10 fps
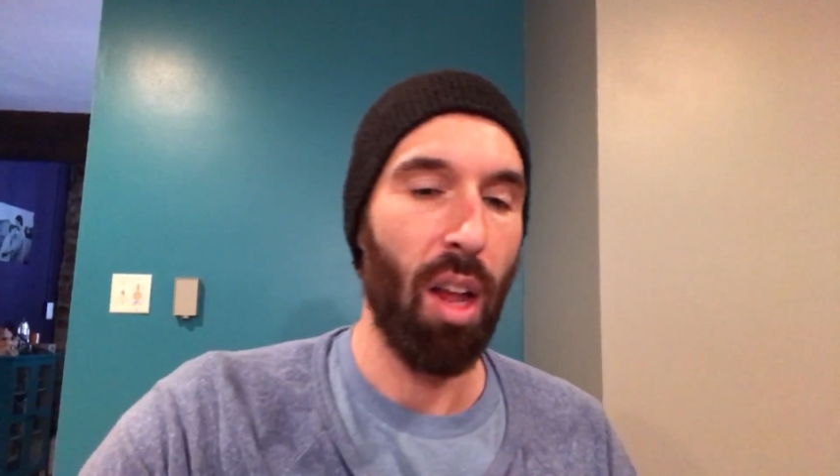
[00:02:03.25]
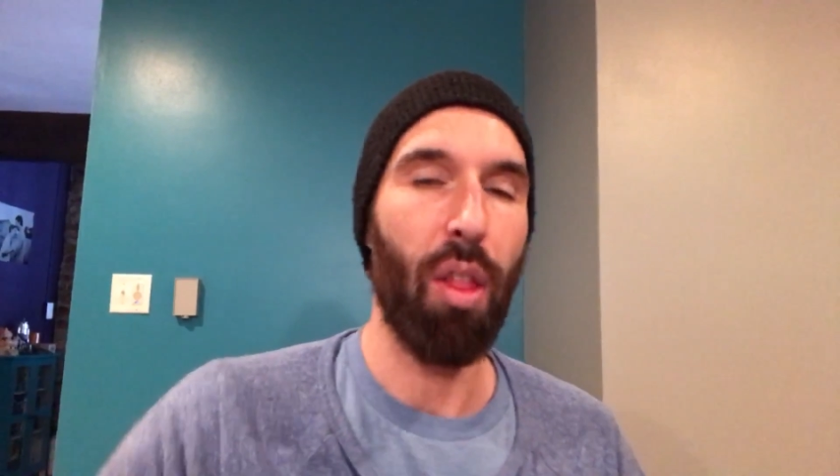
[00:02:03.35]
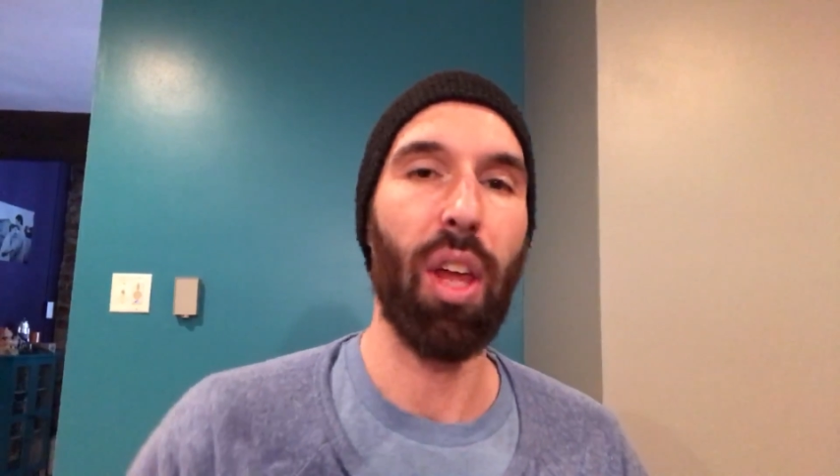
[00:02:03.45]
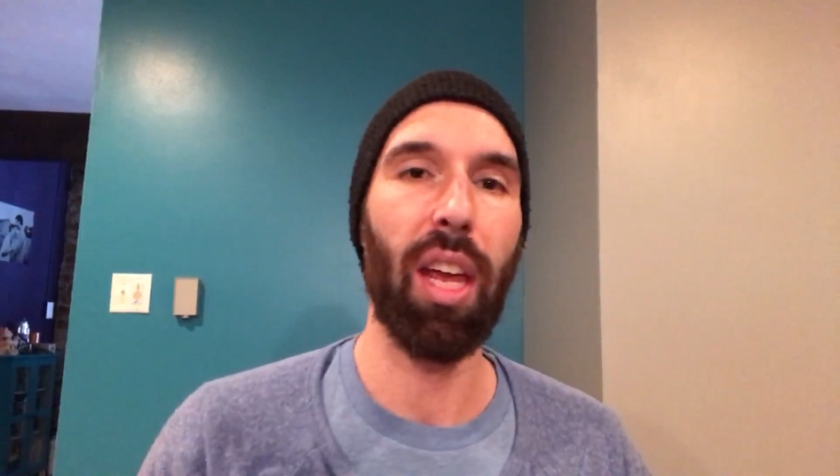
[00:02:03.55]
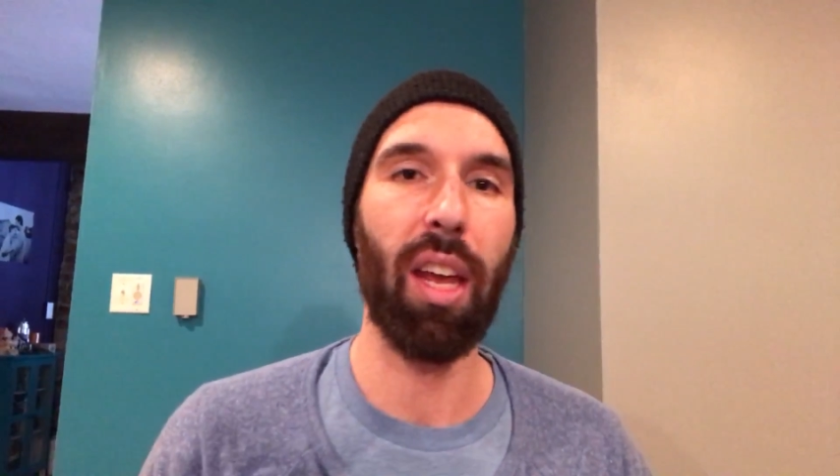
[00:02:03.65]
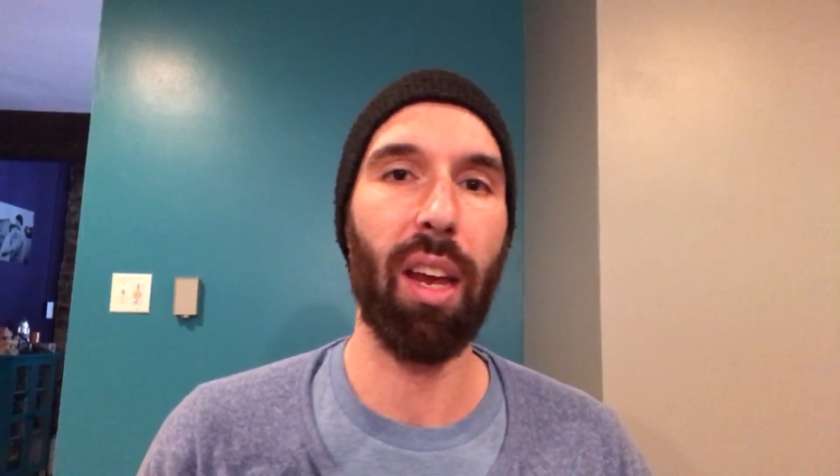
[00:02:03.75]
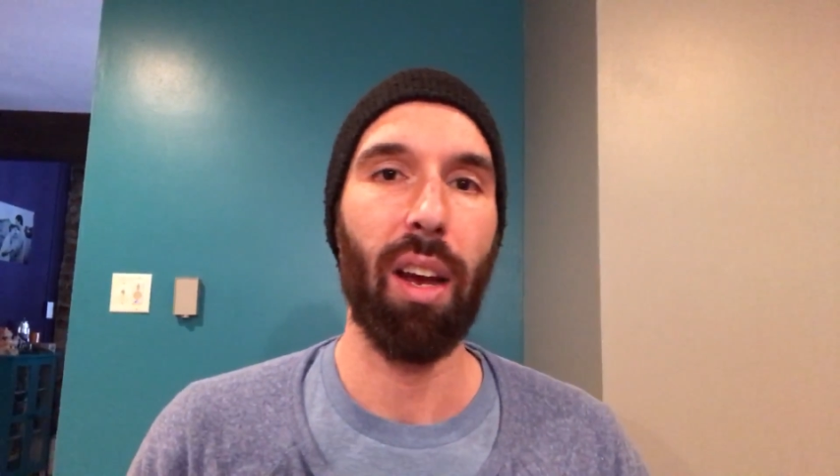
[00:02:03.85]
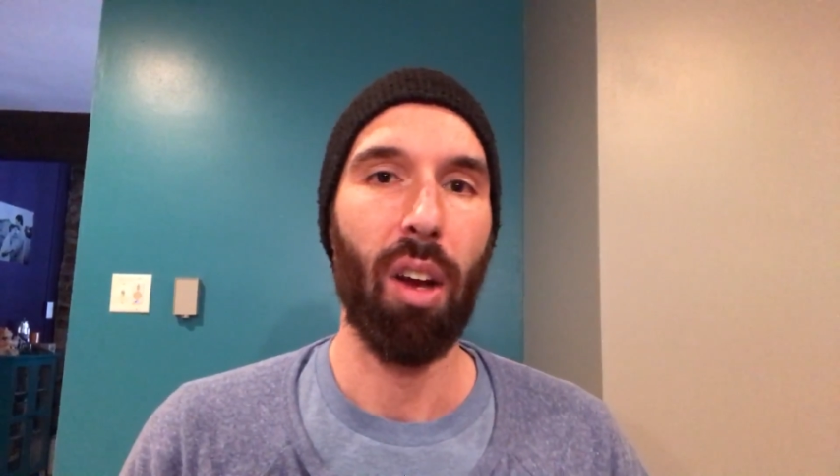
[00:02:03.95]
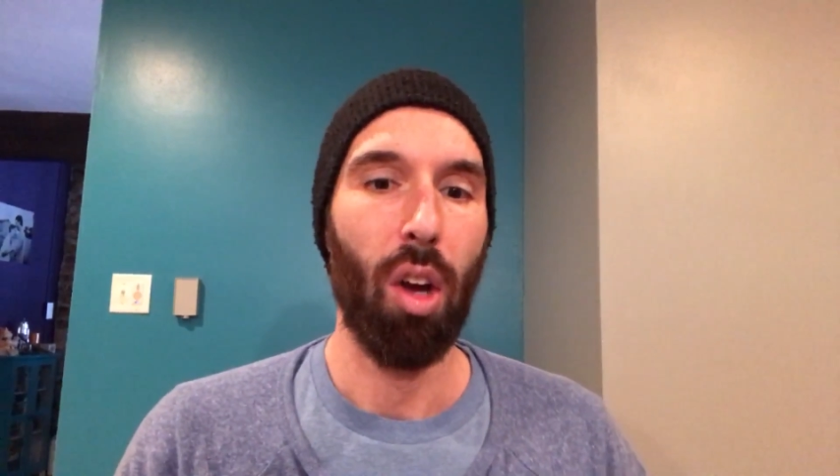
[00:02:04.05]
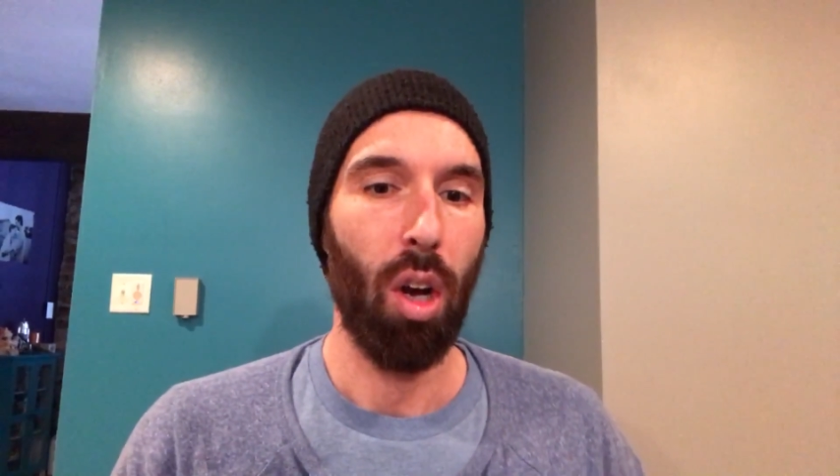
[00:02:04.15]

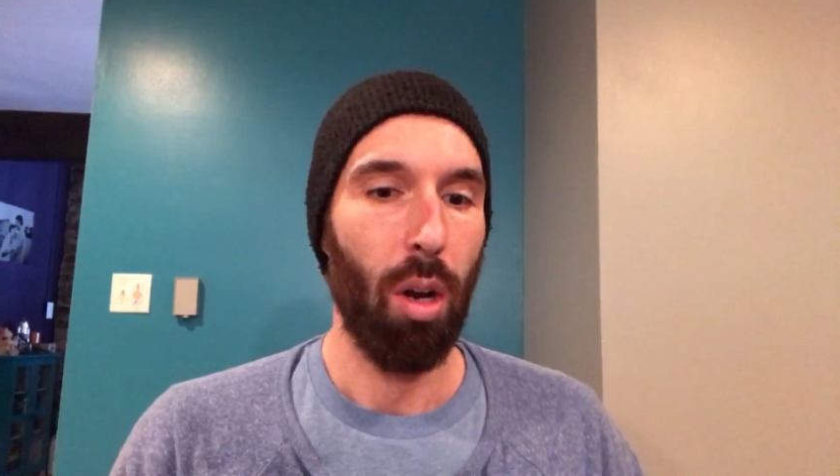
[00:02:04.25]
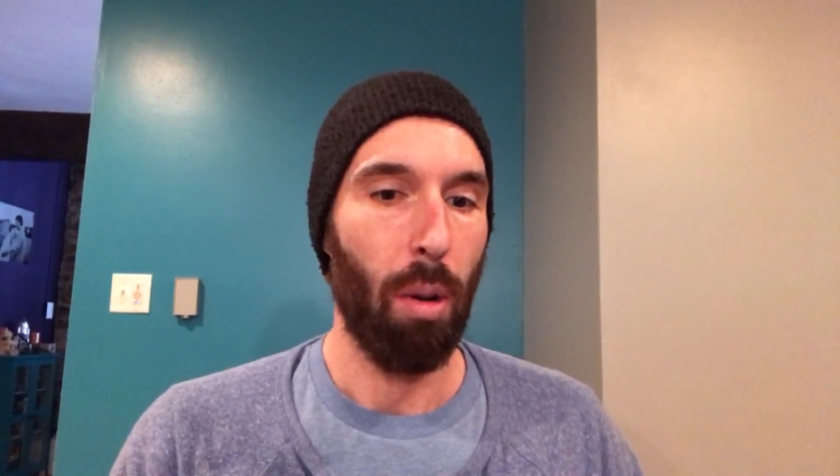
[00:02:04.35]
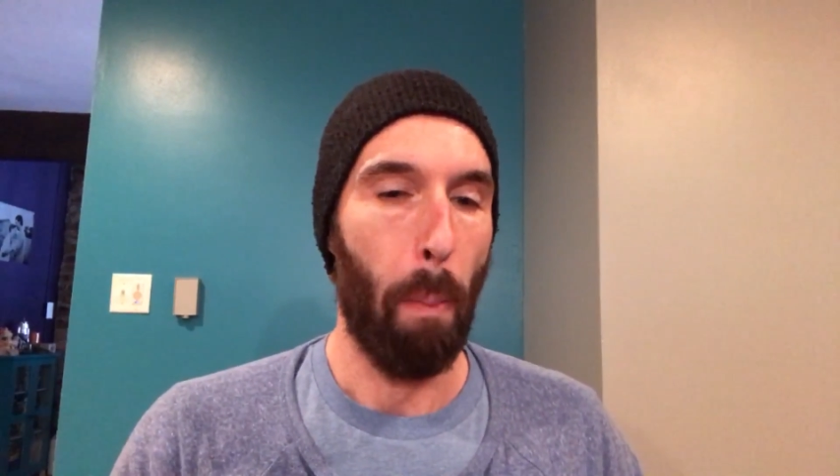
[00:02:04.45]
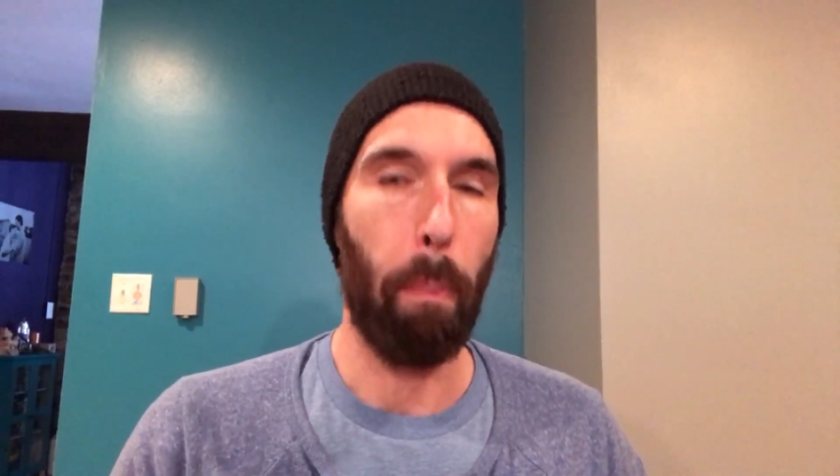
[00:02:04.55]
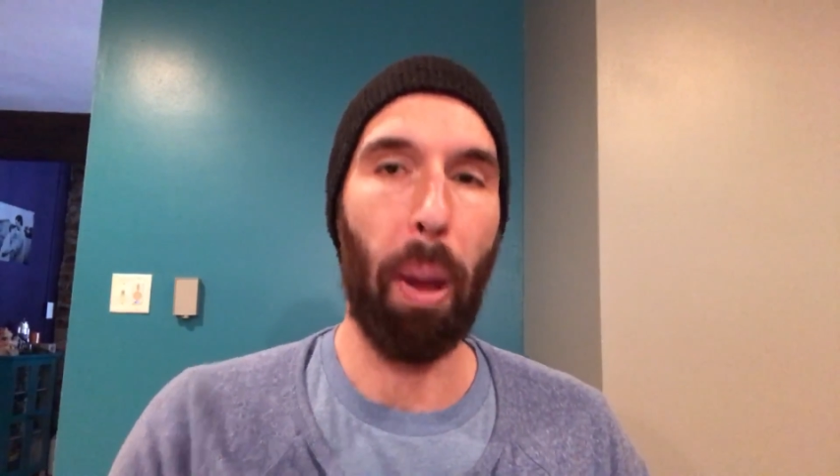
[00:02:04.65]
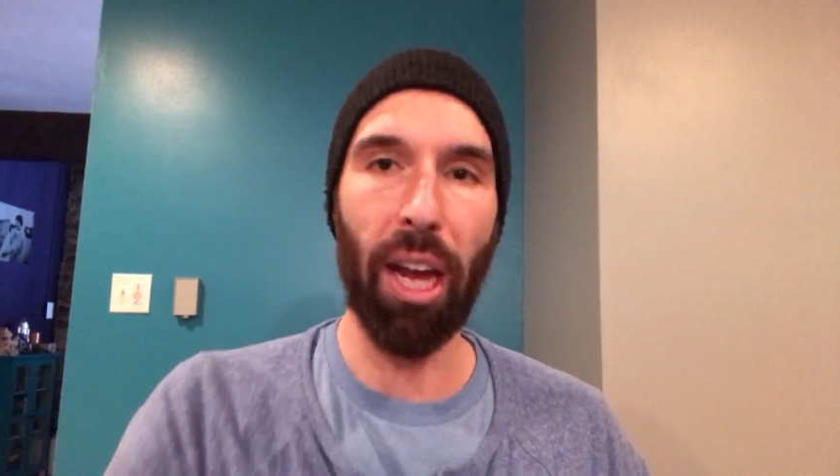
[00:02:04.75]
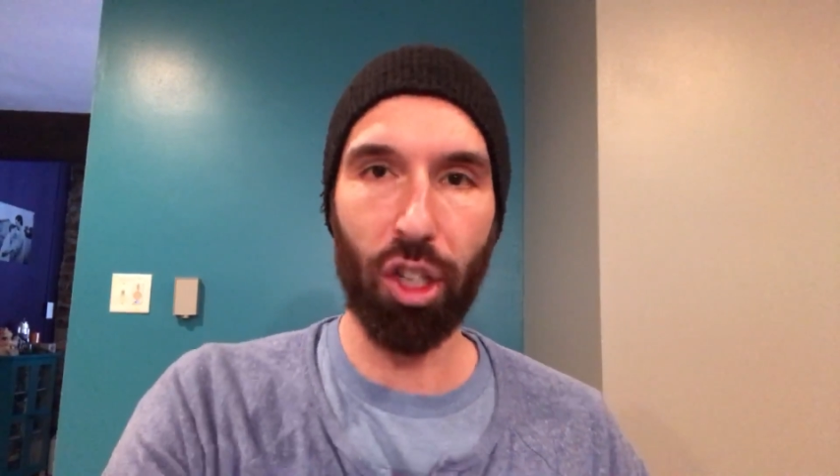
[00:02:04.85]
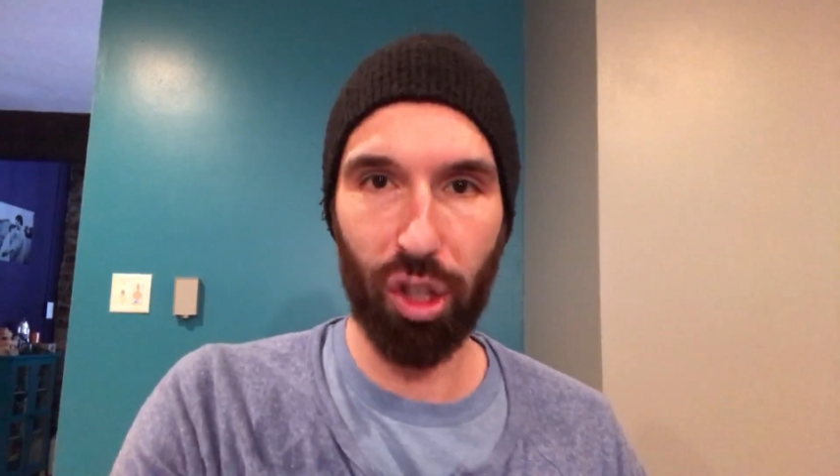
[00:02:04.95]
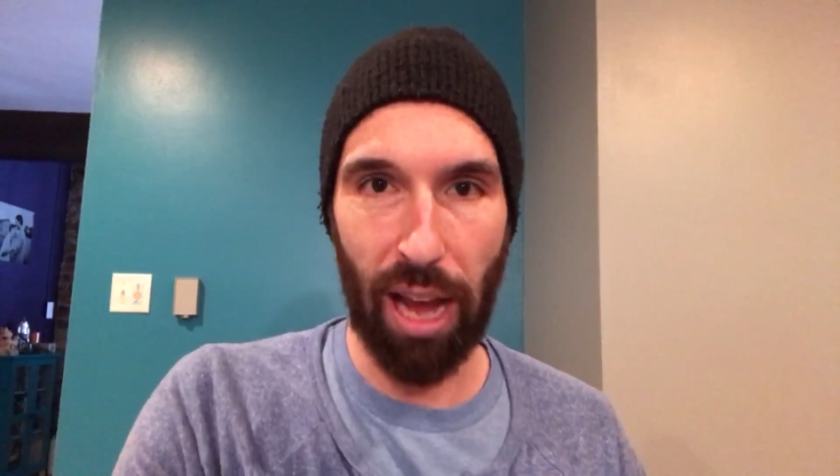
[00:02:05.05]
They pitch